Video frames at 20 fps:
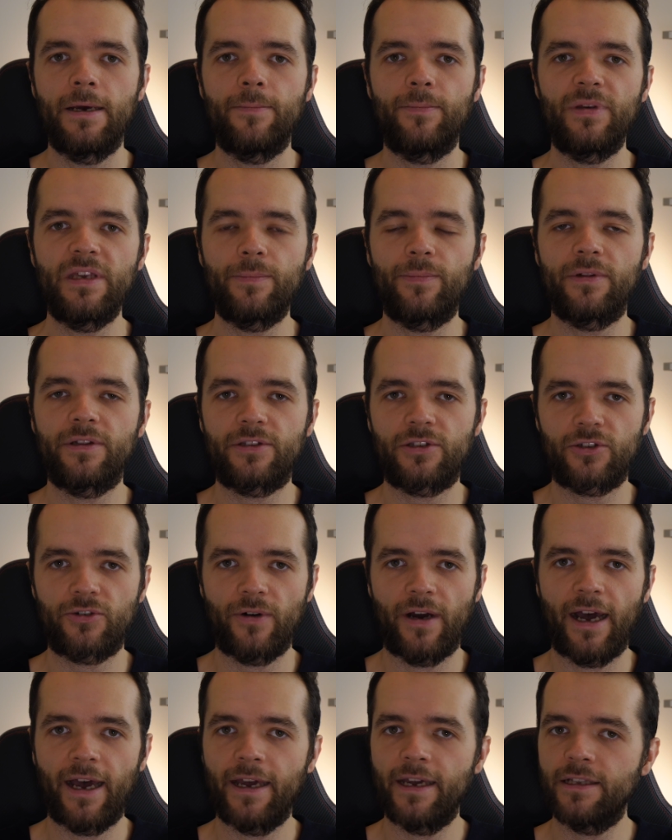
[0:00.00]
people
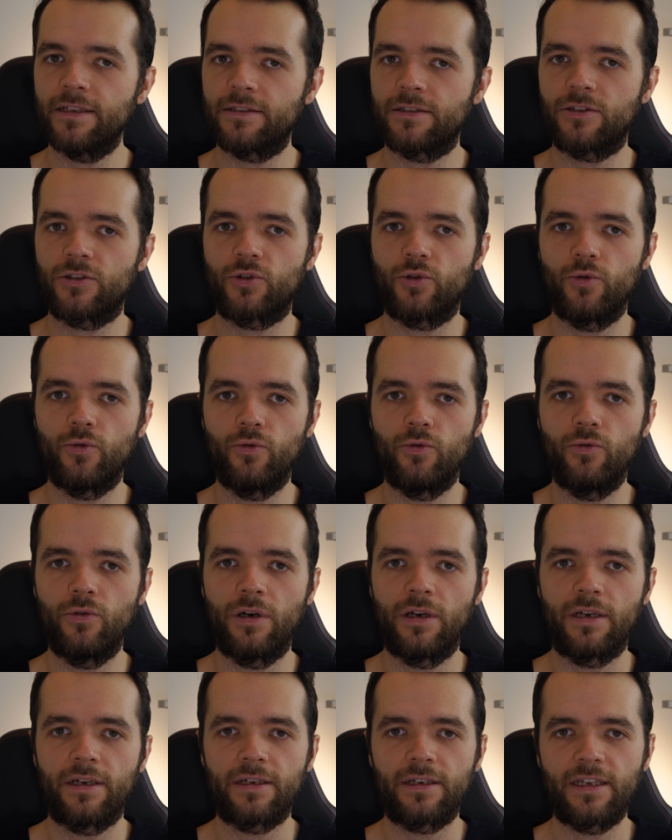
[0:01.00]
tried
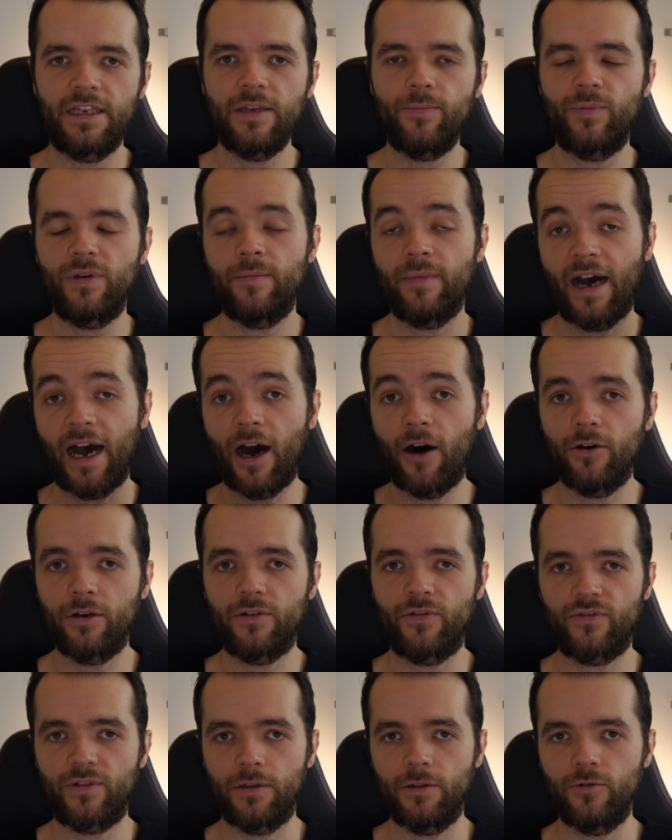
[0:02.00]
to keep him out
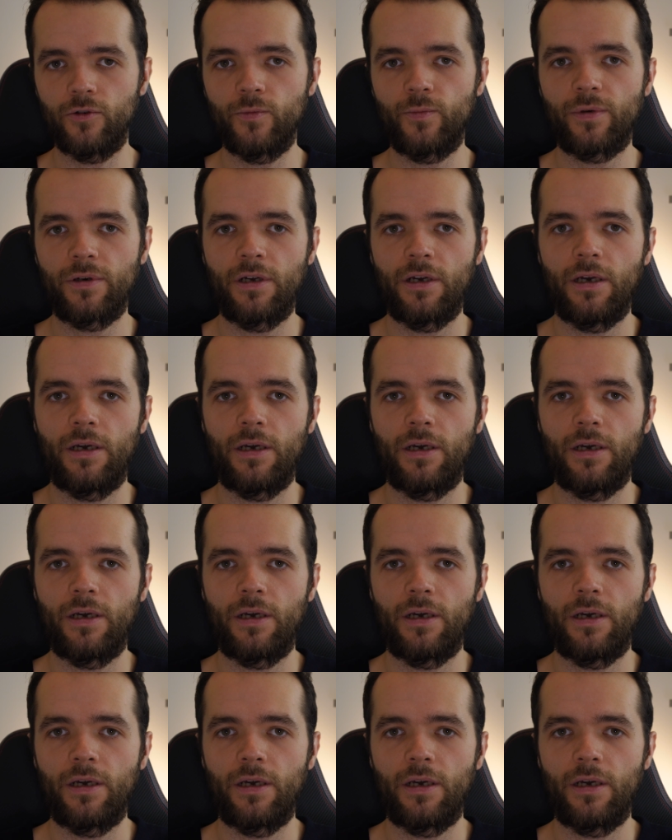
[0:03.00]
of the loop